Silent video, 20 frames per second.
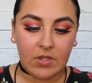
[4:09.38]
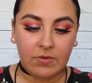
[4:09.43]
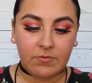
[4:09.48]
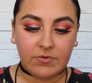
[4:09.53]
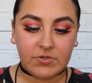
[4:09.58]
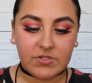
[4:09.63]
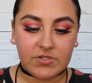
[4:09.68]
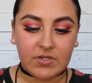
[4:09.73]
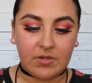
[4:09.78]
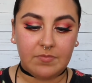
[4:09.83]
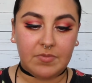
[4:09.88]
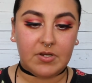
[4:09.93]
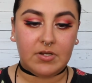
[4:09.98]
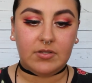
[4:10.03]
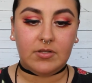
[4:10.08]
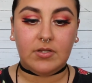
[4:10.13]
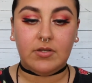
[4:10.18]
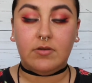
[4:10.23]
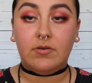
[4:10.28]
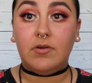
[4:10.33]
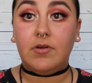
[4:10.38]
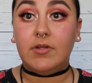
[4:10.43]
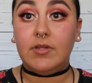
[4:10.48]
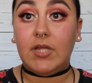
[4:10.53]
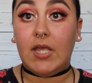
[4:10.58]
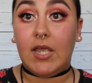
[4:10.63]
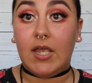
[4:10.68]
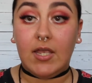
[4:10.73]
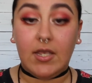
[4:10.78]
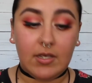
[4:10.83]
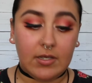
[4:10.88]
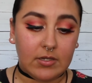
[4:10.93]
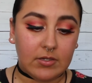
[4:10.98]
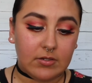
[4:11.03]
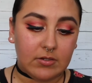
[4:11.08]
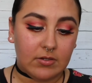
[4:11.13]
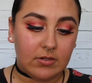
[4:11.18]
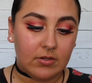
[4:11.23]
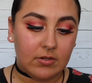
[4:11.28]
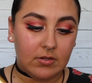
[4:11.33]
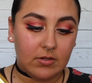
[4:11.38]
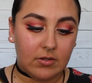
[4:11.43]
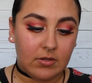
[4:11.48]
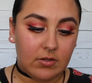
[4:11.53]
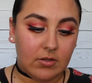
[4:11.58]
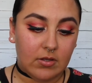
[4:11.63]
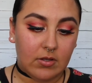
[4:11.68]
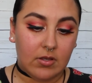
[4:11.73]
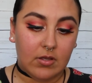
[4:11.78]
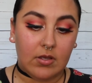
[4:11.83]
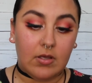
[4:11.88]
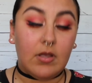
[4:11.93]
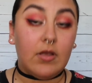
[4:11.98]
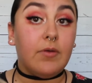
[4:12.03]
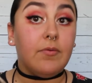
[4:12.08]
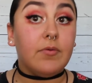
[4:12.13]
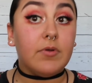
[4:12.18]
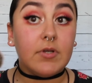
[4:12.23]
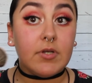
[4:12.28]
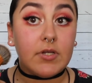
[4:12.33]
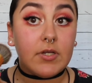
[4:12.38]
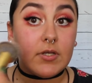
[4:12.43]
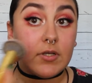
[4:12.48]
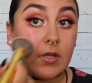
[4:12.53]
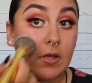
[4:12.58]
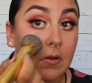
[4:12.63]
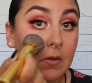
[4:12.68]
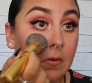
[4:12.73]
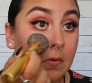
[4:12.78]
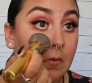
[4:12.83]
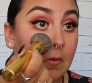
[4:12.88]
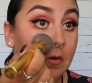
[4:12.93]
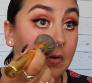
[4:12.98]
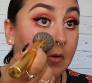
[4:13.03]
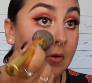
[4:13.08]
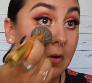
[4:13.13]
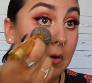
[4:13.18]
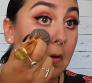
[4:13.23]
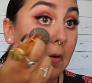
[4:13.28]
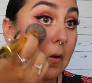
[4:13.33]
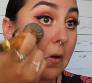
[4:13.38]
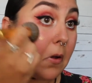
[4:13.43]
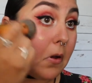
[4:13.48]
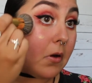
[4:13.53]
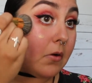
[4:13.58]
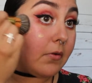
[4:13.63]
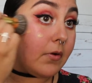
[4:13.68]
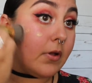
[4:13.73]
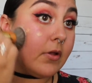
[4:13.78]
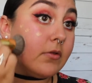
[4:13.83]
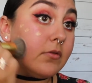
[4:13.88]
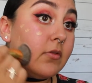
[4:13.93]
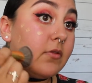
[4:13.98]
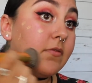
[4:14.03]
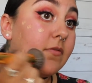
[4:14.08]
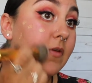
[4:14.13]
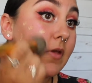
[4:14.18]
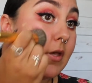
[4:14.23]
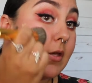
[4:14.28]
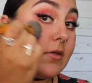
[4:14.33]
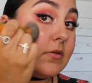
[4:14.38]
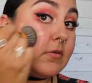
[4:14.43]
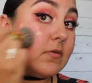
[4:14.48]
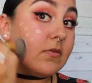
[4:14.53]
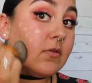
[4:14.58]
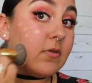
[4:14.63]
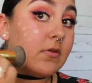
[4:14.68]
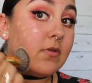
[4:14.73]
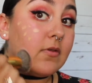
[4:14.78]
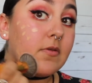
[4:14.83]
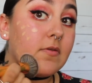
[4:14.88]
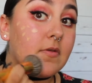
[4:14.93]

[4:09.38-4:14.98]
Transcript: We're just going to put a little on the hand, and we're going to go around the face.